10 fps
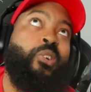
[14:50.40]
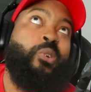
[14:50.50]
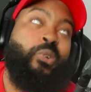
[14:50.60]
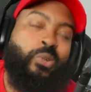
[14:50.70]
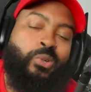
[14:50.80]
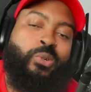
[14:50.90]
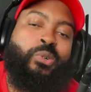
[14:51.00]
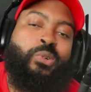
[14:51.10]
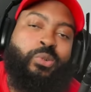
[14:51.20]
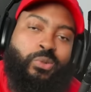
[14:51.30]
And the
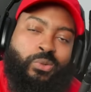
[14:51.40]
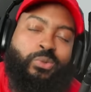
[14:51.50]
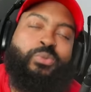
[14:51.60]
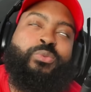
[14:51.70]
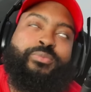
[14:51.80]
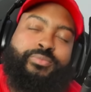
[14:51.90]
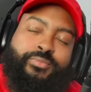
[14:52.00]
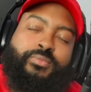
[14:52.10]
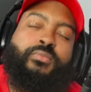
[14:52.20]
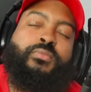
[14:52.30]
worst booking decision that a
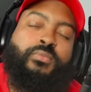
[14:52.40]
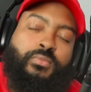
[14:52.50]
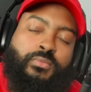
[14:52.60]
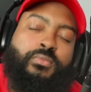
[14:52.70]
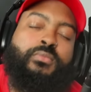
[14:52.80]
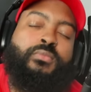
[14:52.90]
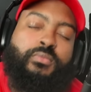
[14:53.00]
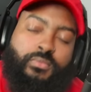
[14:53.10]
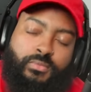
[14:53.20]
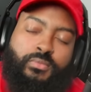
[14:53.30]
lot of people did
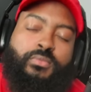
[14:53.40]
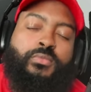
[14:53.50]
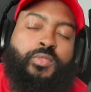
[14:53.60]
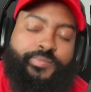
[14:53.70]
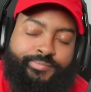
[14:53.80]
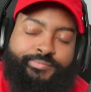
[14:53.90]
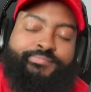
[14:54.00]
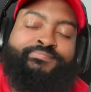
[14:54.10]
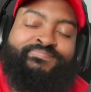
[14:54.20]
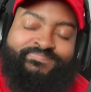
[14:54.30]
not like was Cody
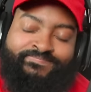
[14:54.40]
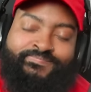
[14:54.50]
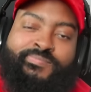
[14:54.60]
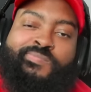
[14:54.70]
Rhodes